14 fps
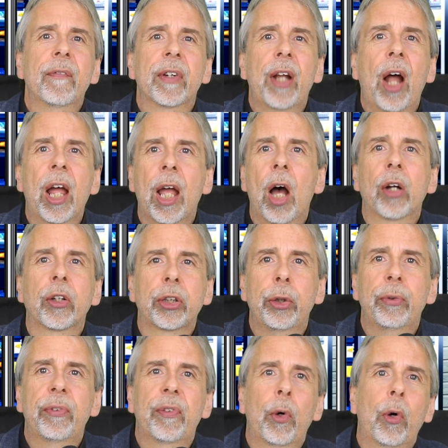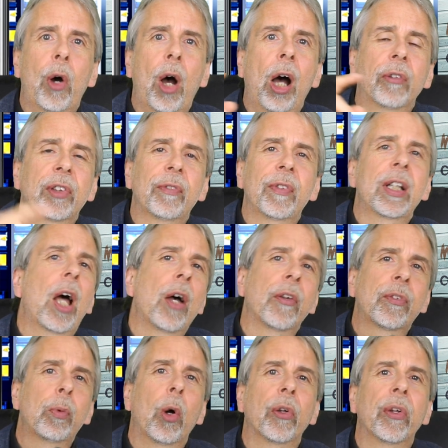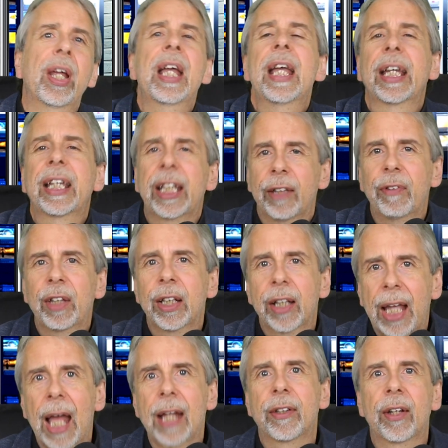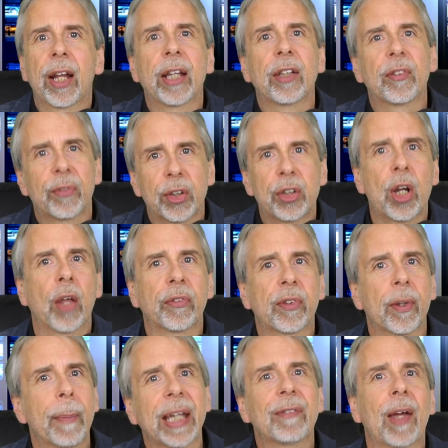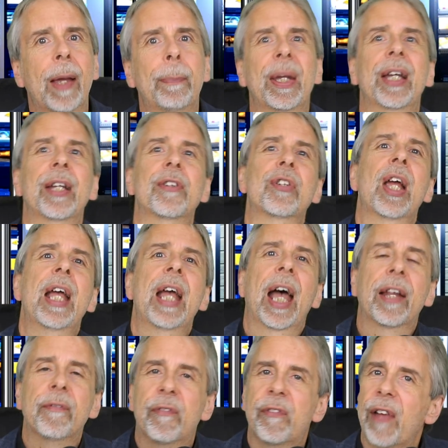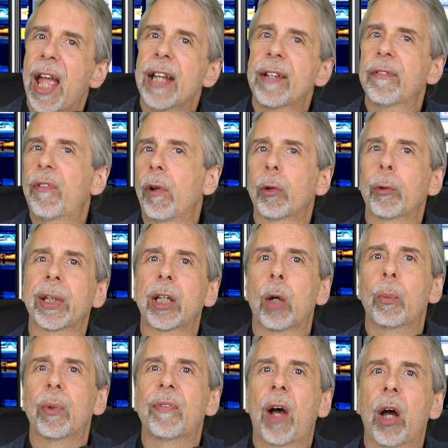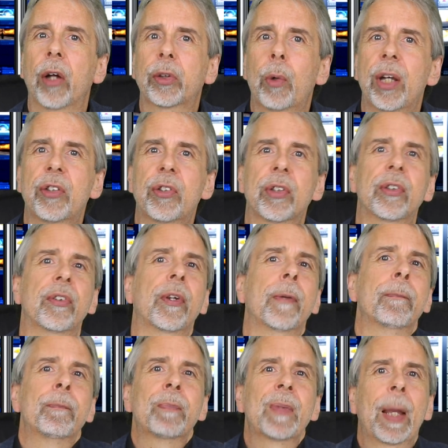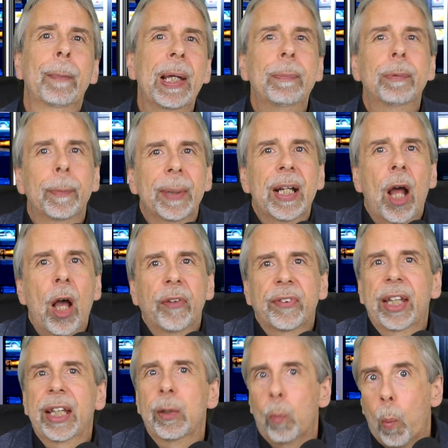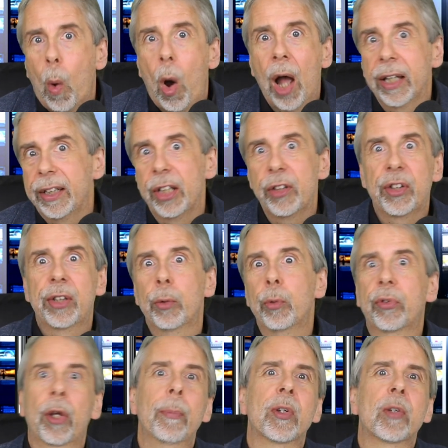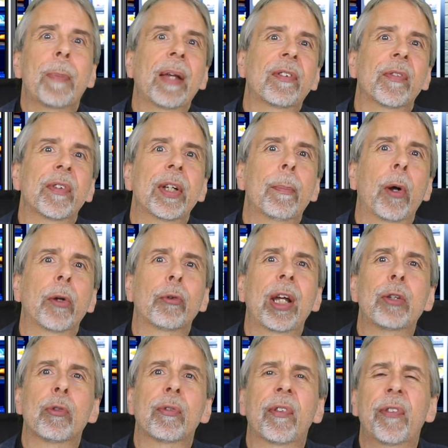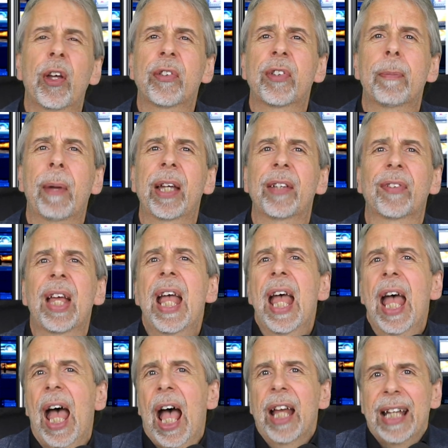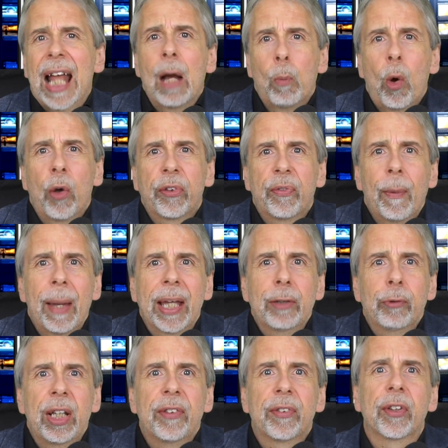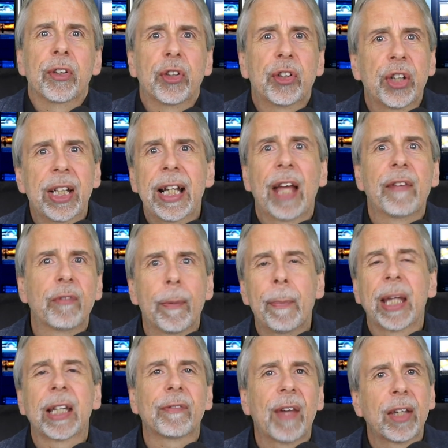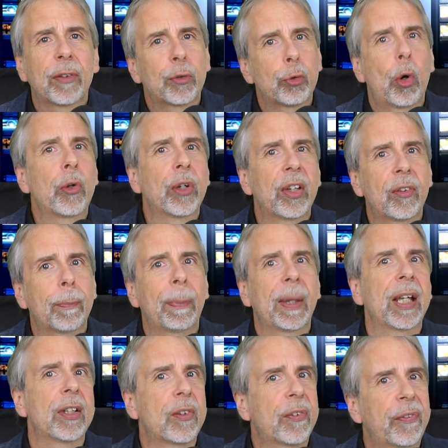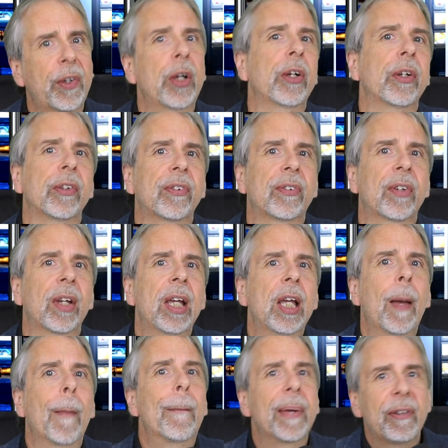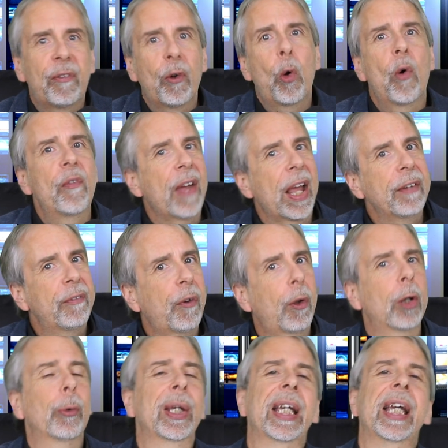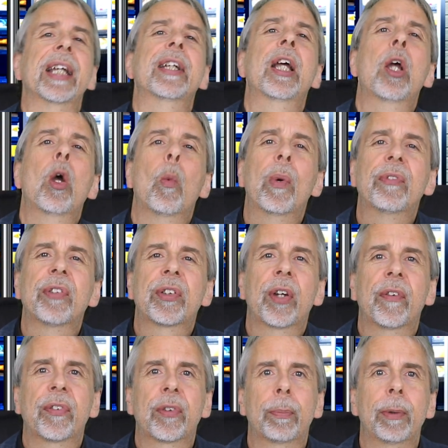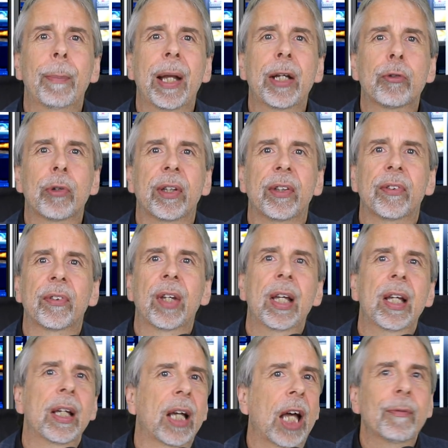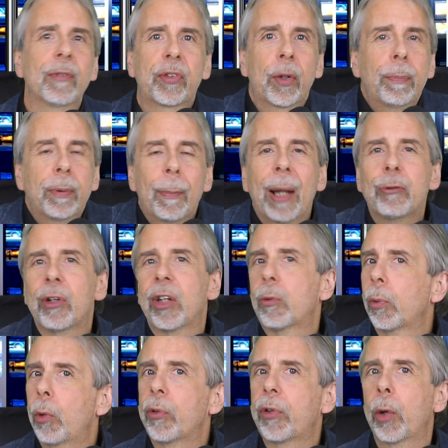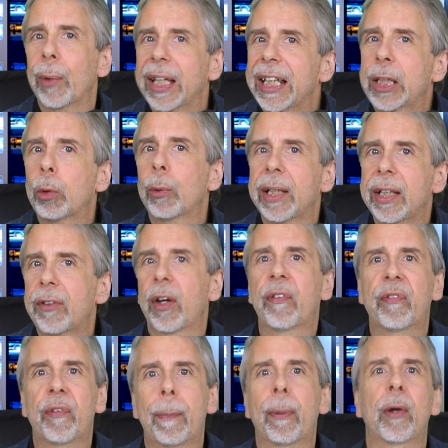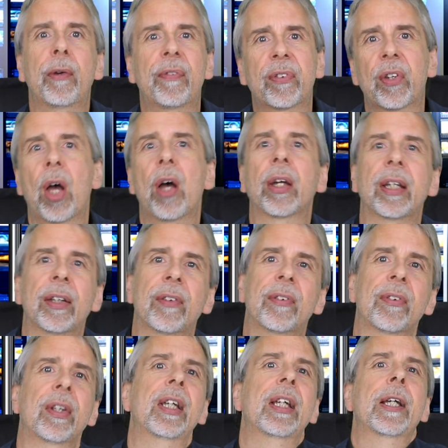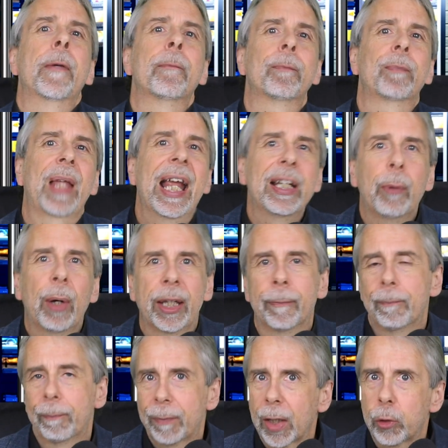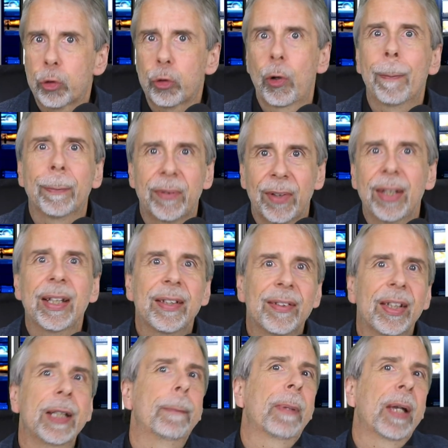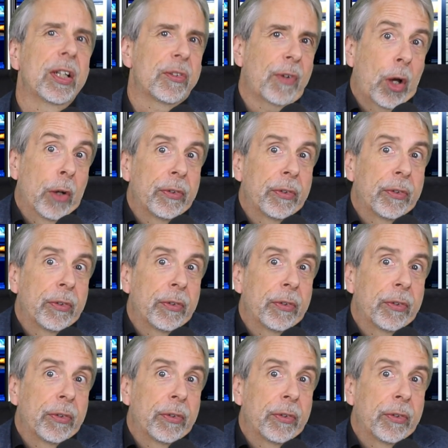that I argued for after the last one, giving the candidates the chance to make their pitch and then following up with the hard questions. People have been asking, why did she do so much better than the moderator of the first debate? And that was the main reason. She let them make their strongest pitch first, before then following in with the tough supplementaries. And the supplementaries were also equally tough for both sides. Anyway, Trump did indeed pitch for